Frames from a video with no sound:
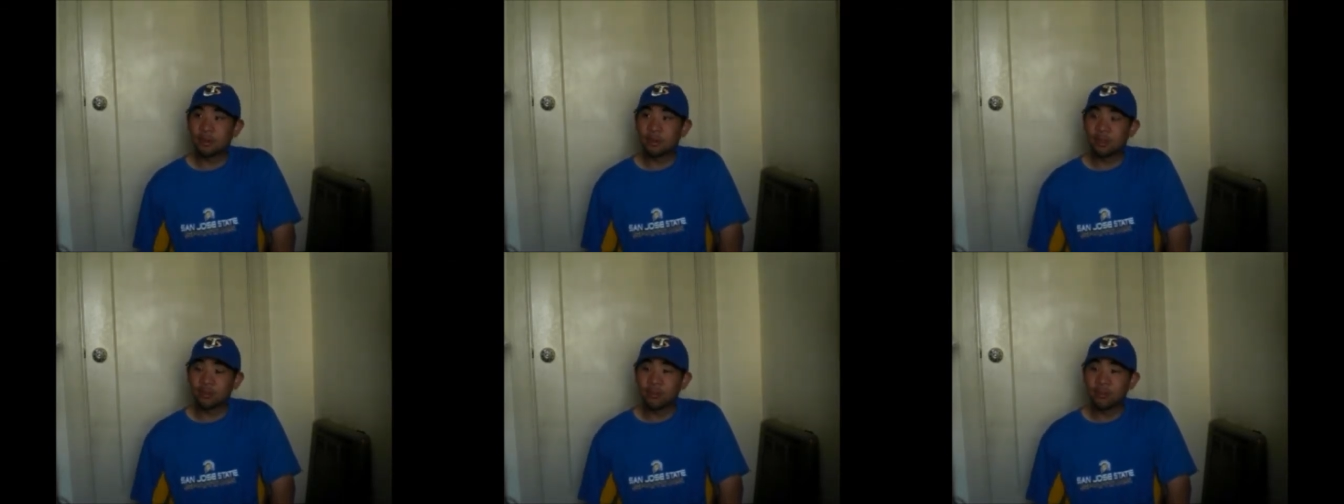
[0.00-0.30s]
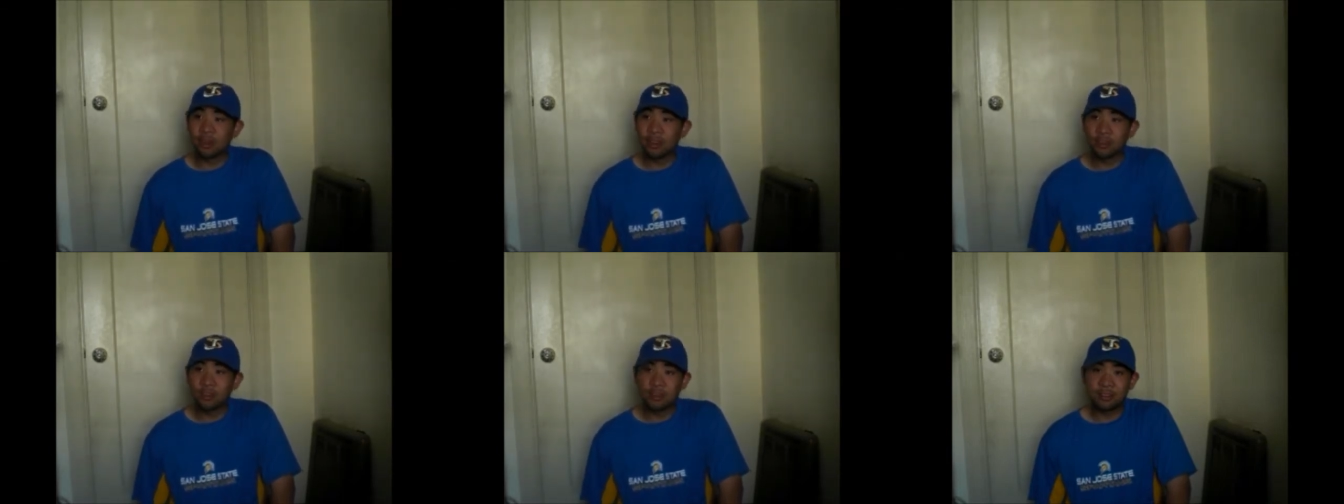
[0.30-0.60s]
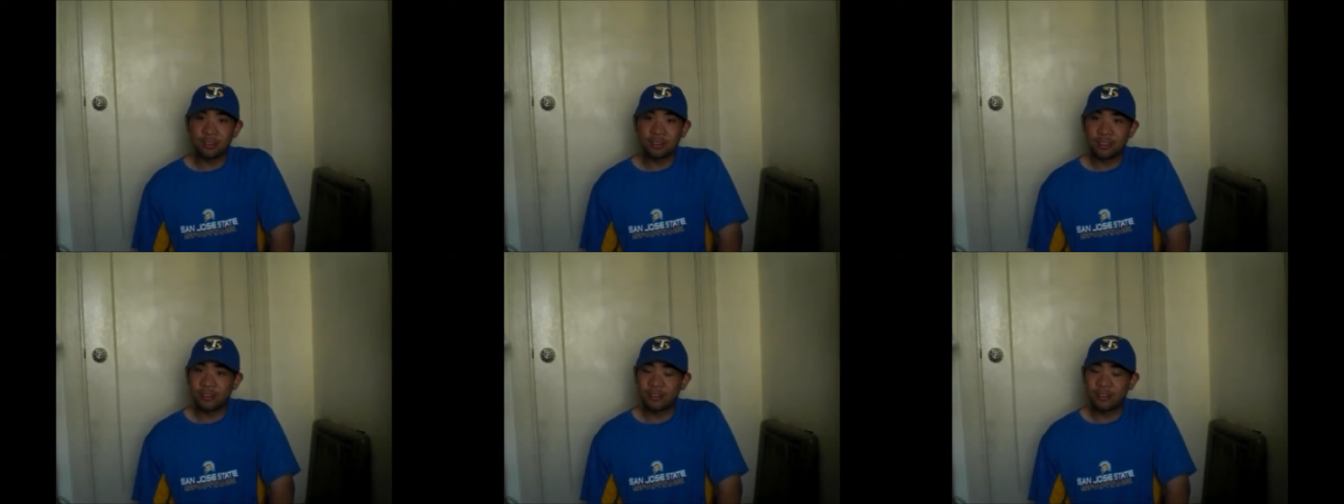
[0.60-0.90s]

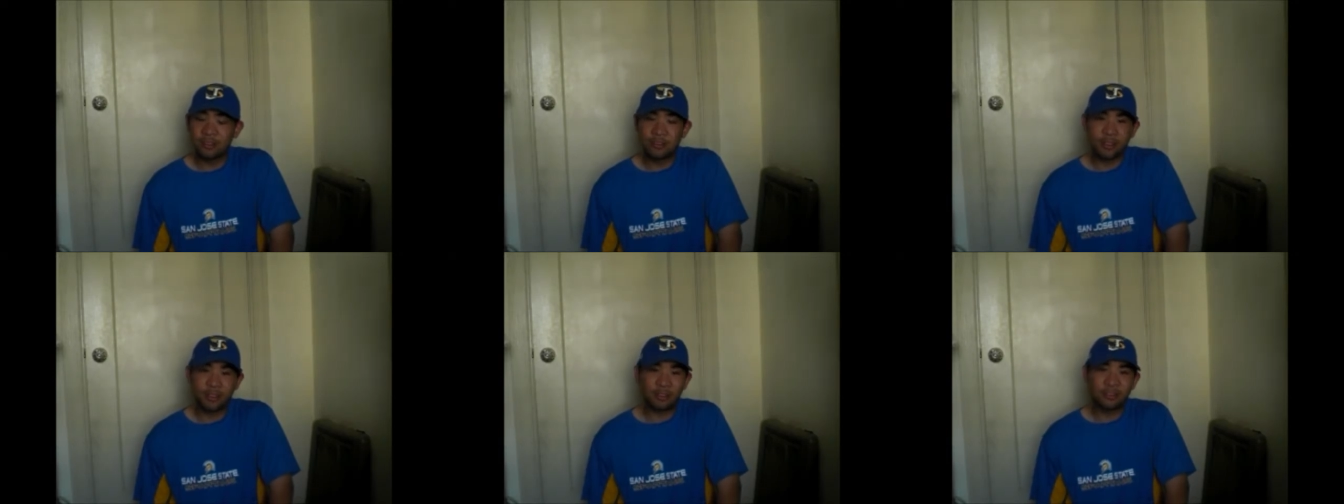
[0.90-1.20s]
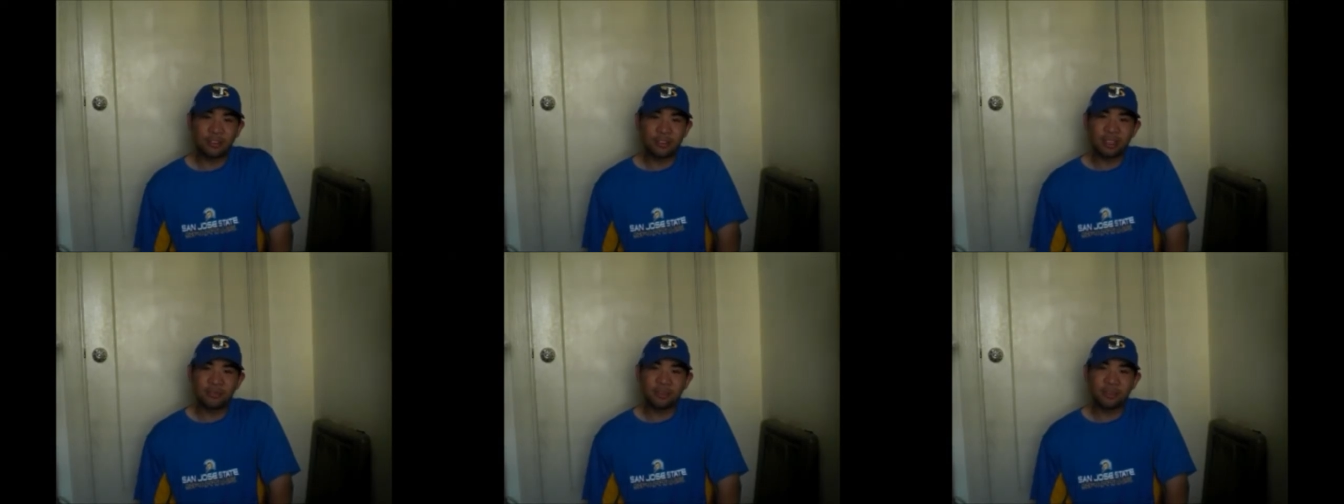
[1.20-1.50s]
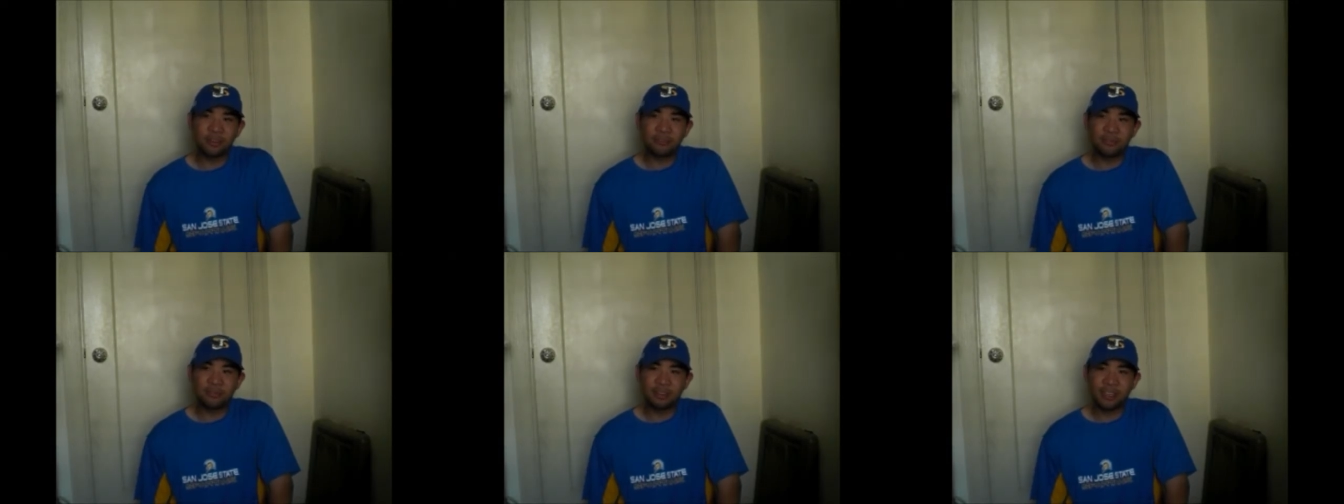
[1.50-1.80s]
Otherwise, even if you go seven
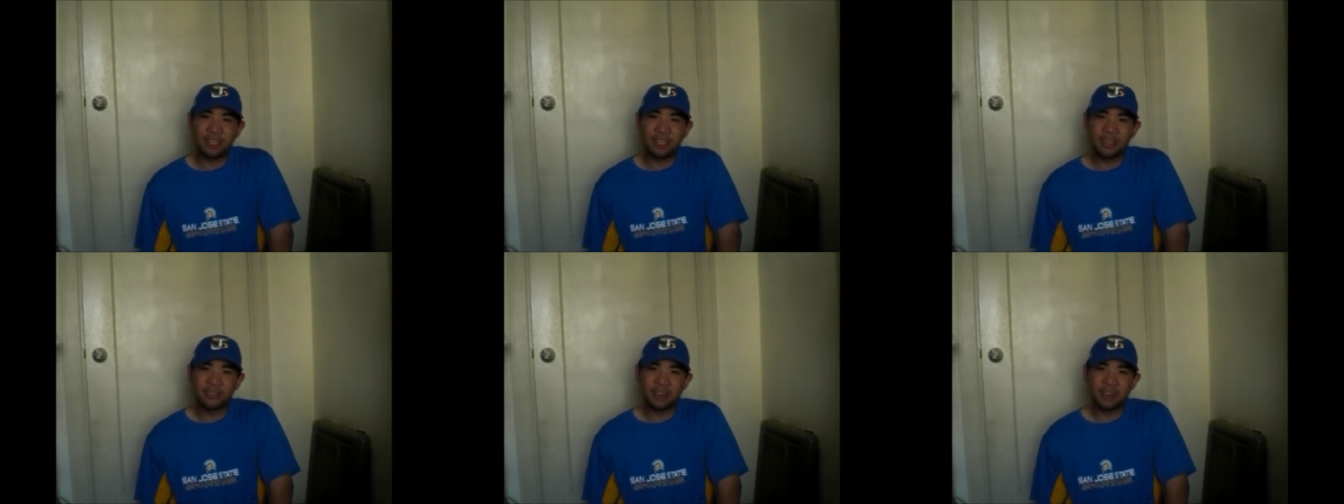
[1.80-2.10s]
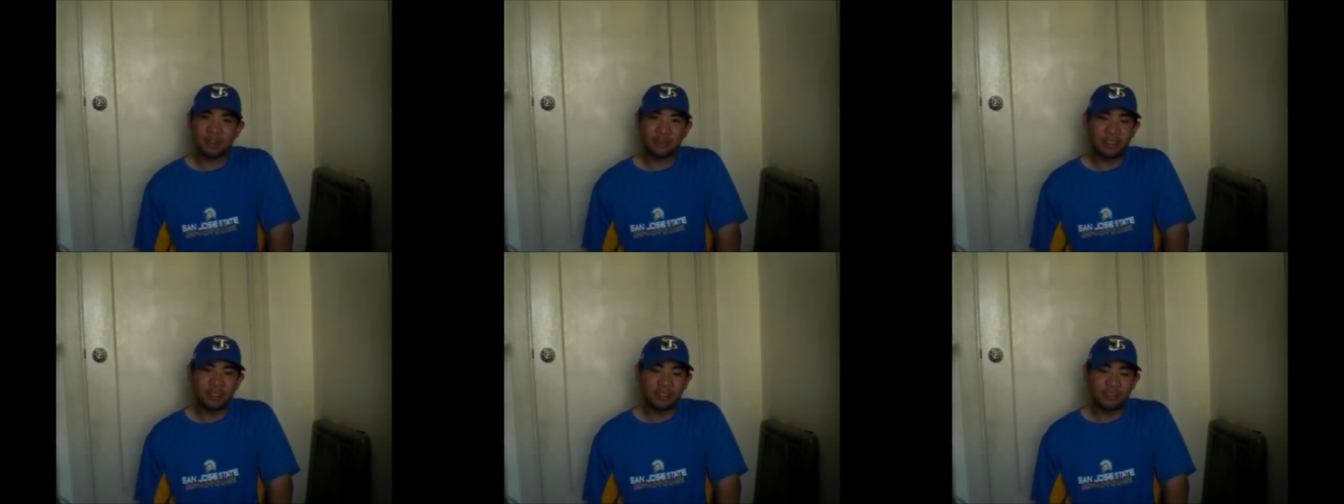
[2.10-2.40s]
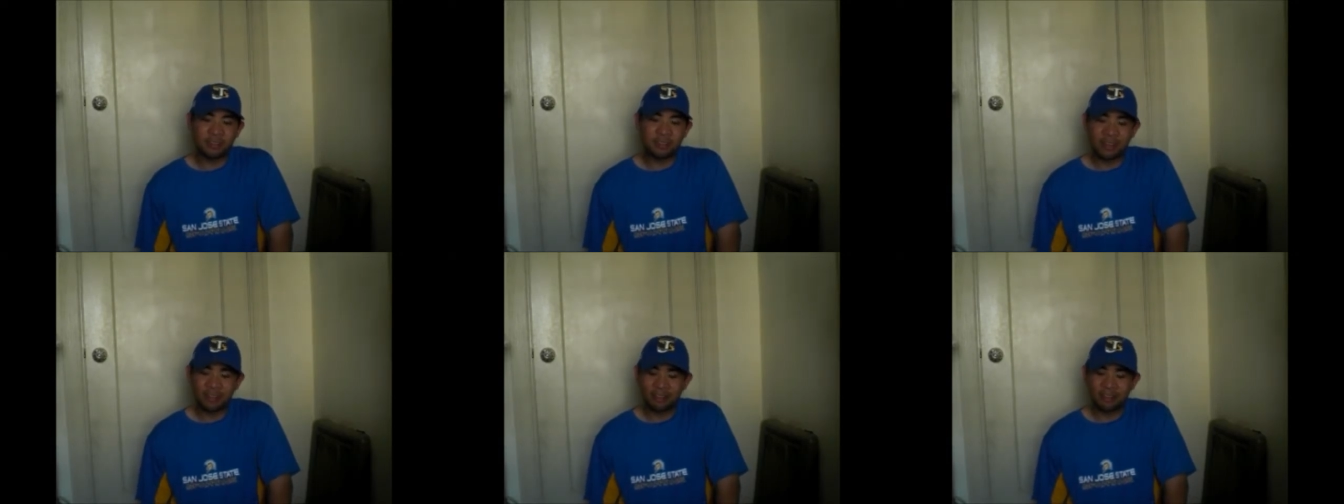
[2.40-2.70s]
and five, I don't think
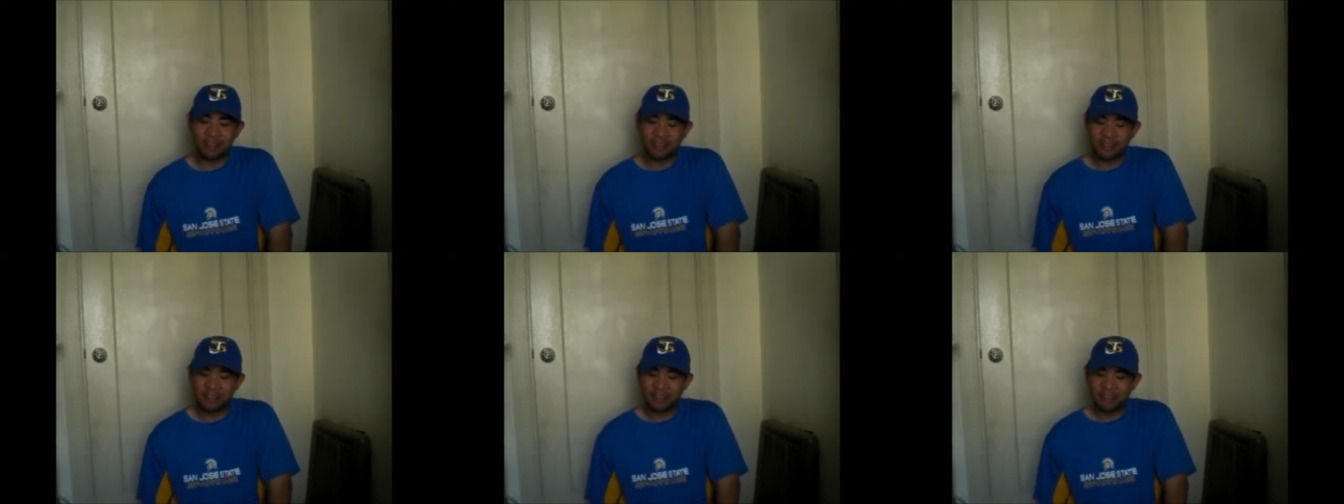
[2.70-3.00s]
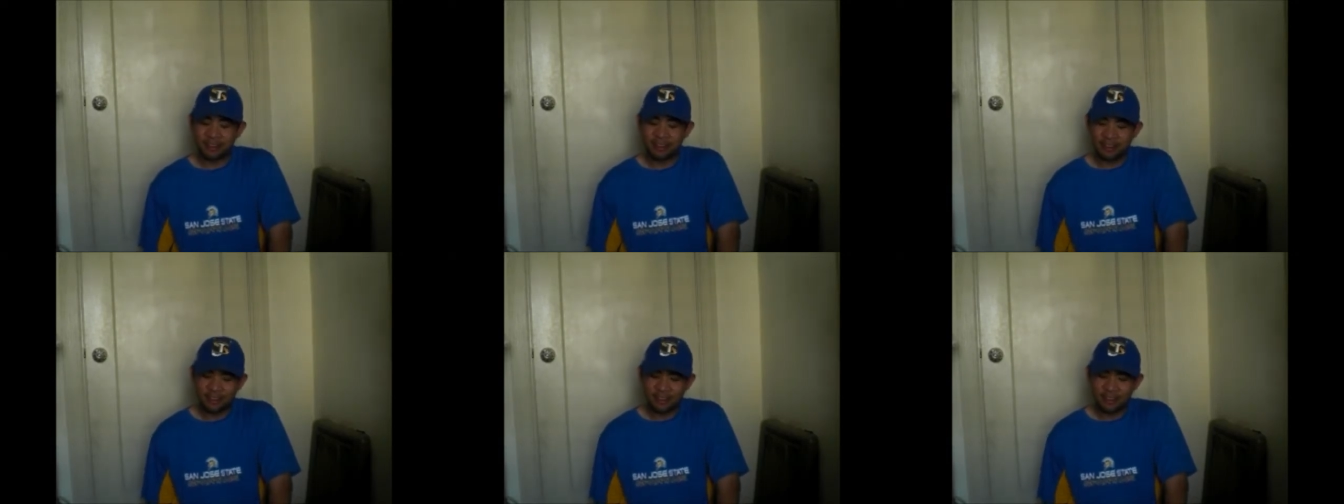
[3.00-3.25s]
you're guaranteed.